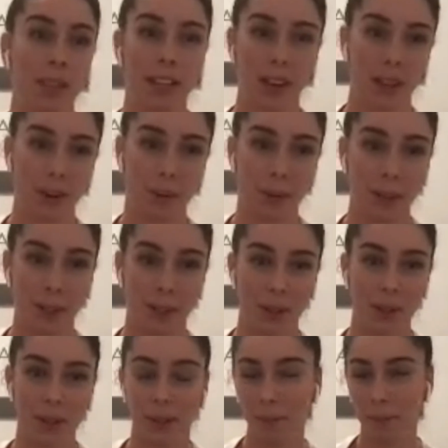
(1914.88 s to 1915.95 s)
the other ones on
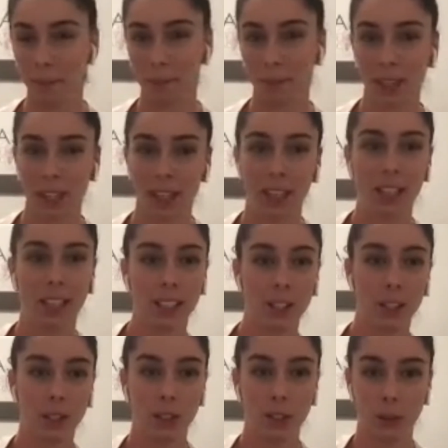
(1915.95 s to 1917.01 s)
there.
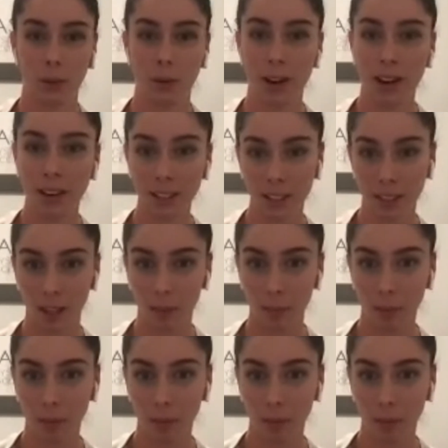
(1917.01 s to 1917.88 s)
So next up,